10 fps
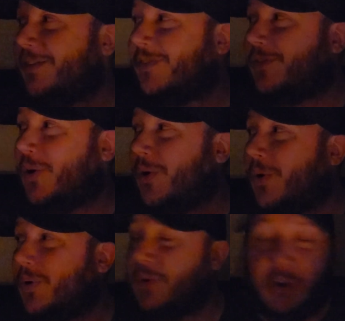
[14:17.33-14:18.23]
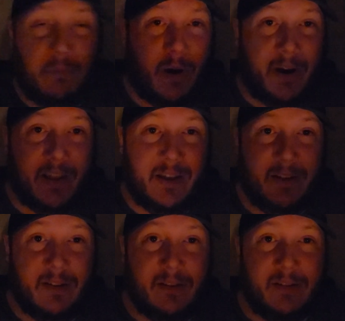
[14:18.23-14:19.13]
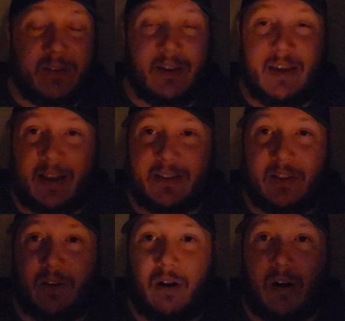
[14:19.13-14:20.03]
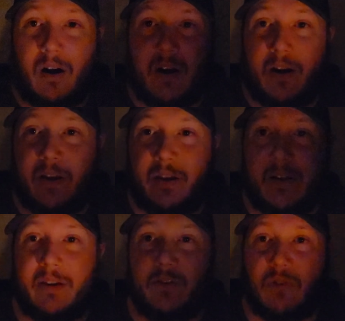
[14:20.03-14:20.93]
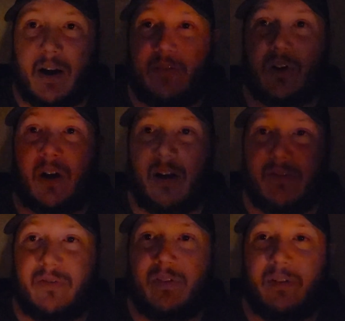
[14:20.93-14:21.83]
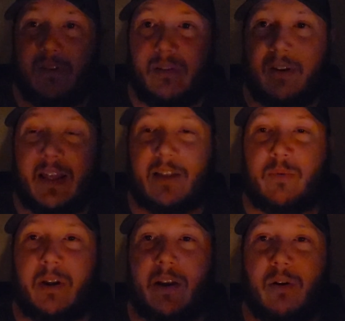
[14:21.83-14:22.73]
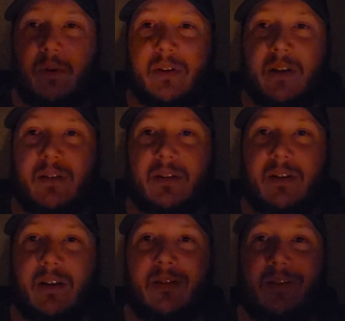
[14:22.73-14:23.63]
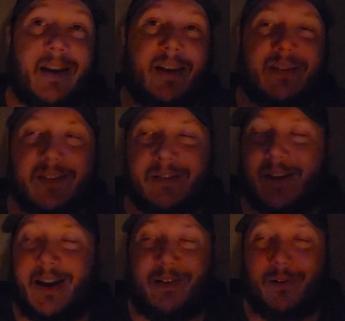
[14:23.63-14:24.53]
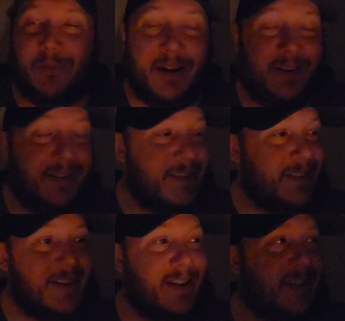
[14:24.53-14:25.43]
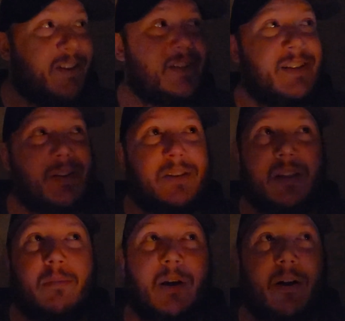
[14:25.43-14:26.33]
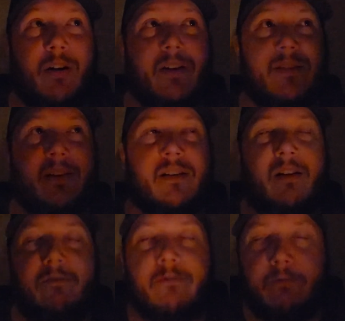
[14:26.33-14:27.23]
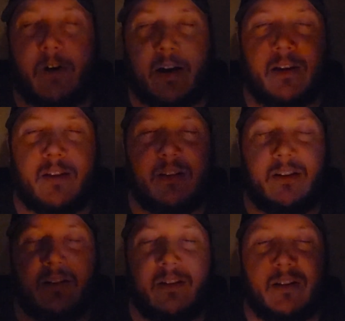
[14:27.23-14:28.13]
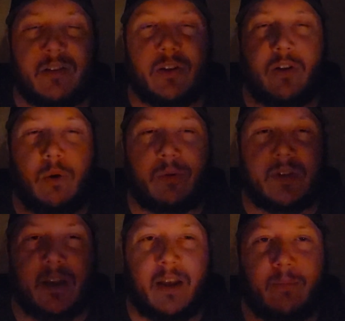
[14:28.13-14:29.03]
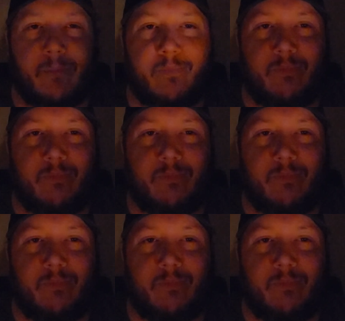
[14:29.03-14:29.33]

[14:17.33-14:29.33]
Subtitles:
So, no body. He gets in the car. He drives off. And that's when he notices, I guess, I don't know, man. He just looks in the mirror and it's like, oh, fuck. There's the ghost again.